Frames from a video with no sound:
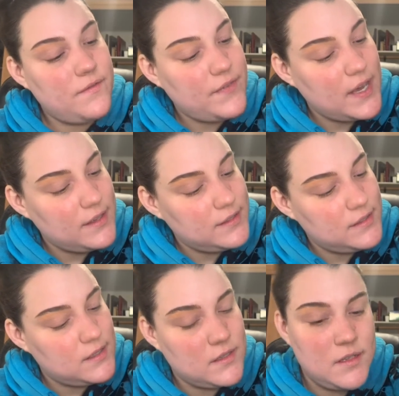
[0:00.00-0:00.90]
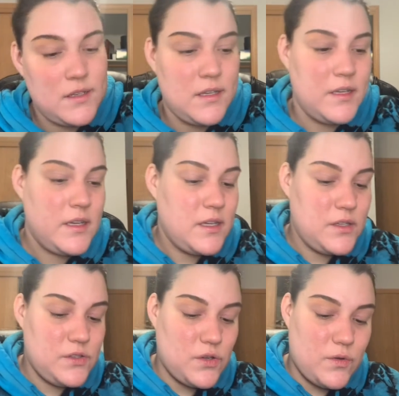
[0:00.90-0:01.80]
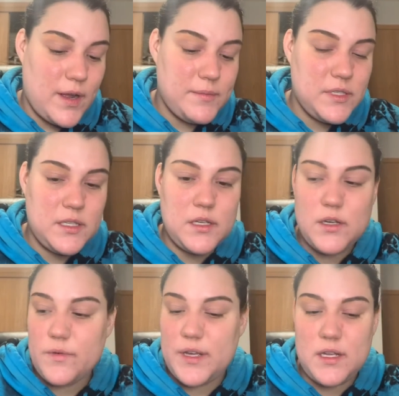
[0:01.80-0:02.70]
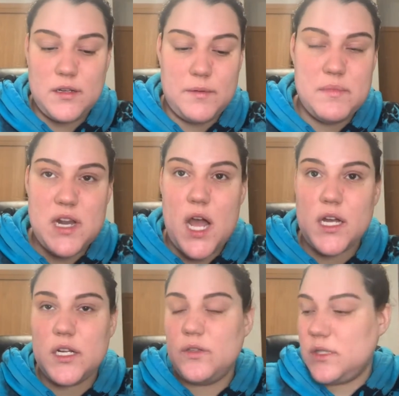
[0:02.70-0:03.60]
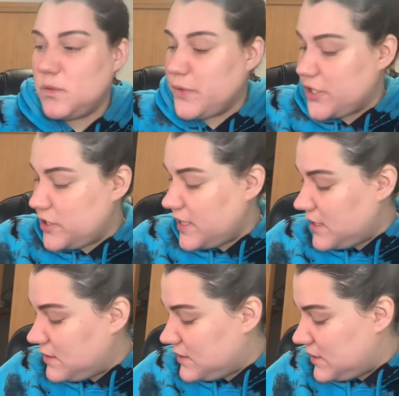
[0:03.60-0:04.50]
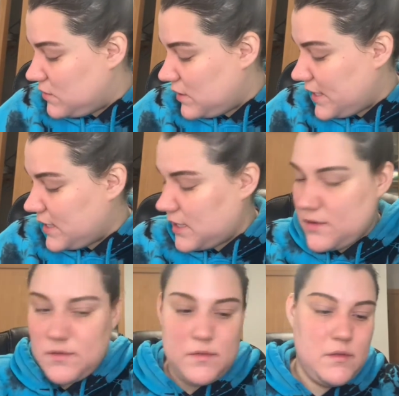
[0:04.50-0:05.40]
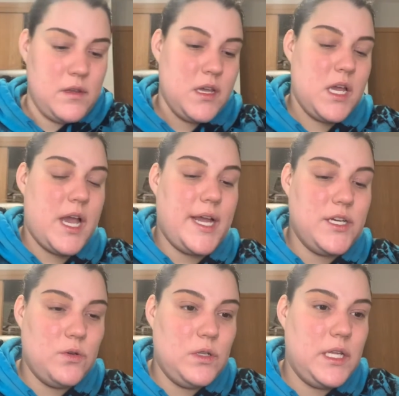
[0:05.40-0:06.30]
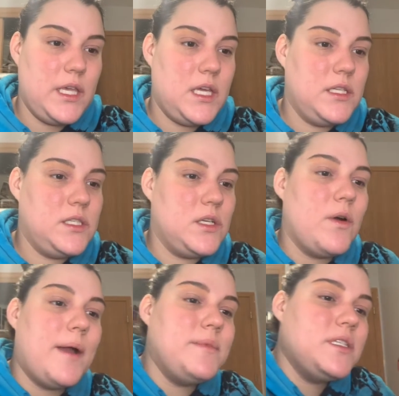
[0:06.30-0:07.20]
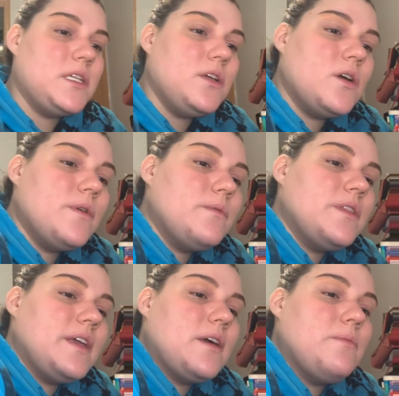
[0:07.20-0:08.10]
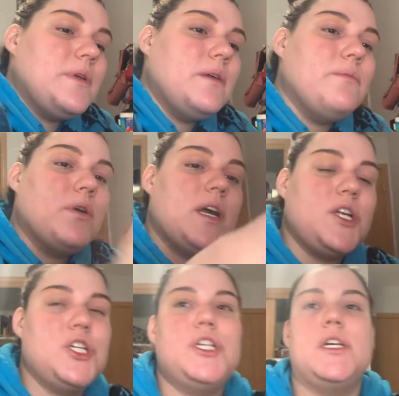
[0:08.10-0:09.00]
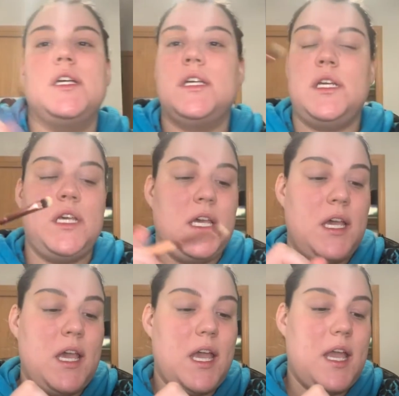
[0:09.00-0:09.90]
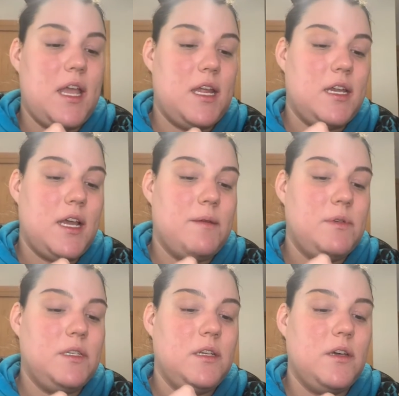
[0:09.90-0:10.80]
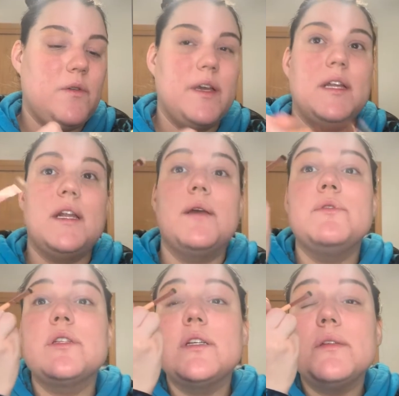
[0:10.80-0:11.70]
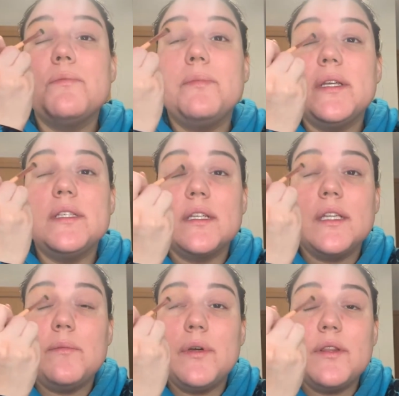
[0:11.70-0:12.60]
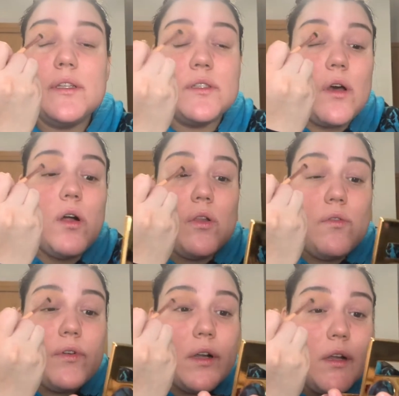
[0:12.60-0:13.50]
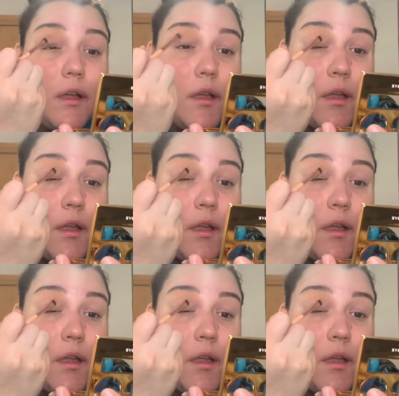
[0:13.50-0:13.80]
face. So I'm just gonna go in. I'm not gonna use this brush again because I don't like it. I don't like it. So I'm just gonna go in with like a big brush and I'm just gonna go in and I'm just gonna basically put this all over.